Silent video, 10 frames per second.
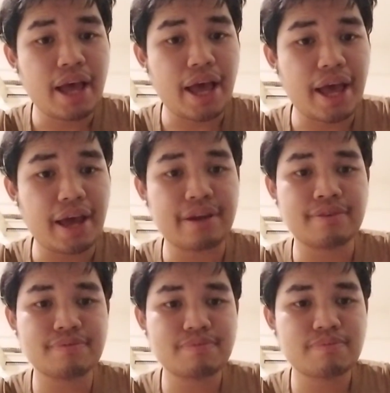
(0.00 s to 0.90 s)

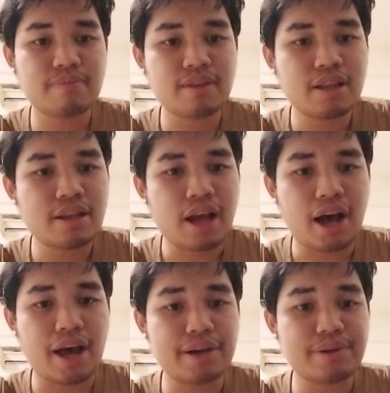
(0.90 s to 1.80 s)
and
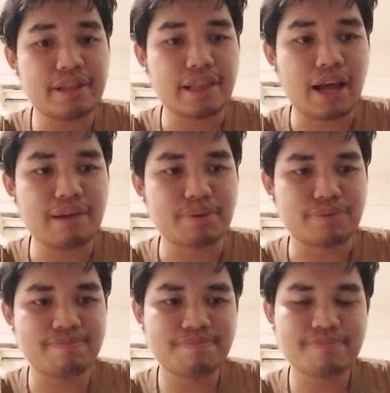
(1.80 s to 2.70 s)
highly reliable.
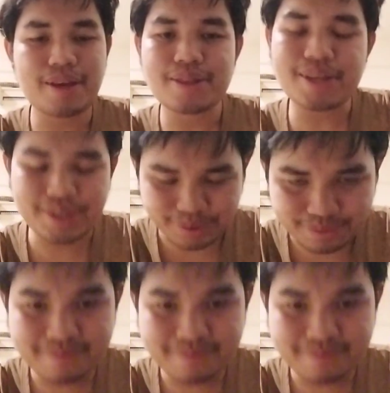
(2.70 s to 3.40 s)
Thank you.